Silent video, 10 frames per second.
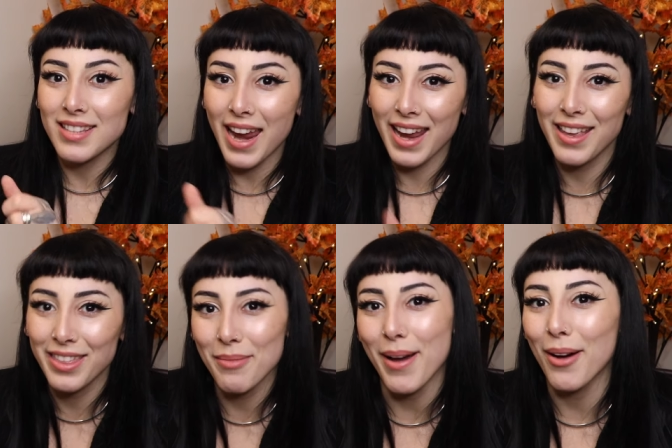take
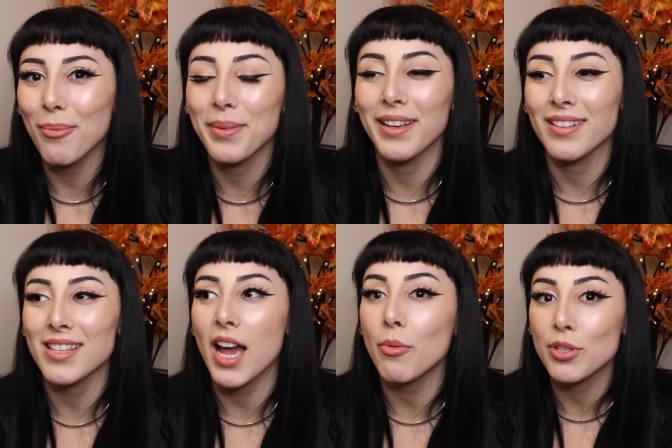them out because
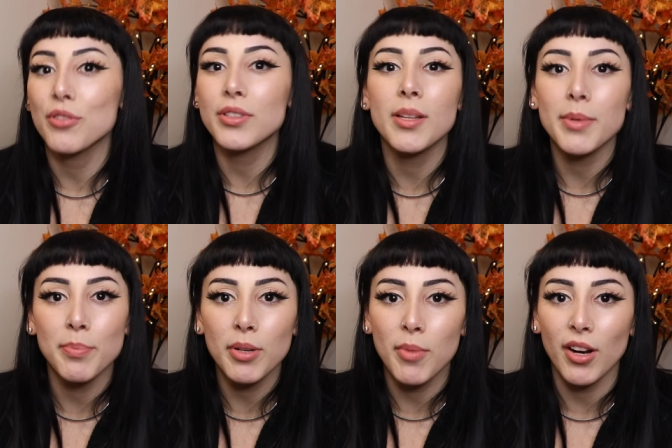I was using them as
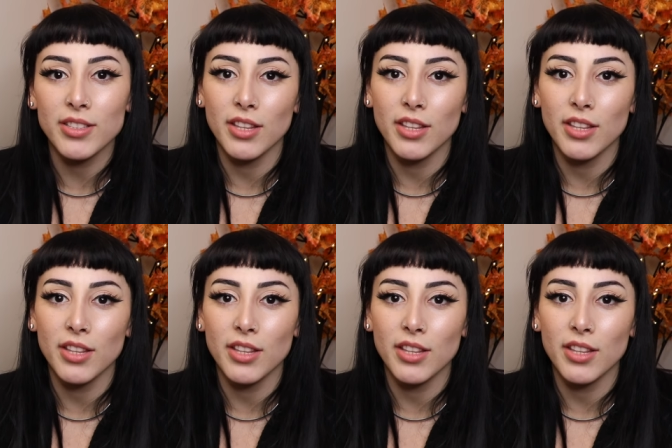bookmarks.